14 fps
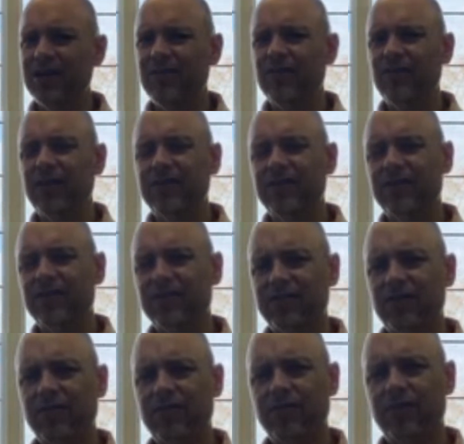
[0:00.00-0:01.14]
the telephone.
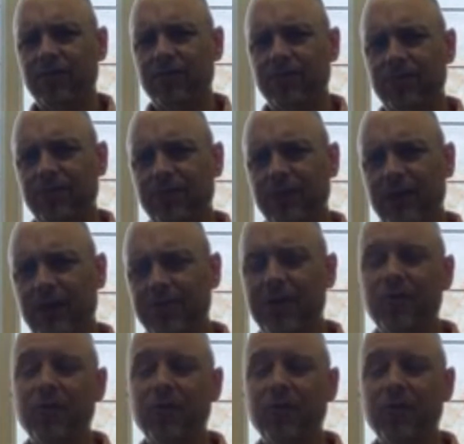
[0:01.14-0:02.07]
I mean, we're not really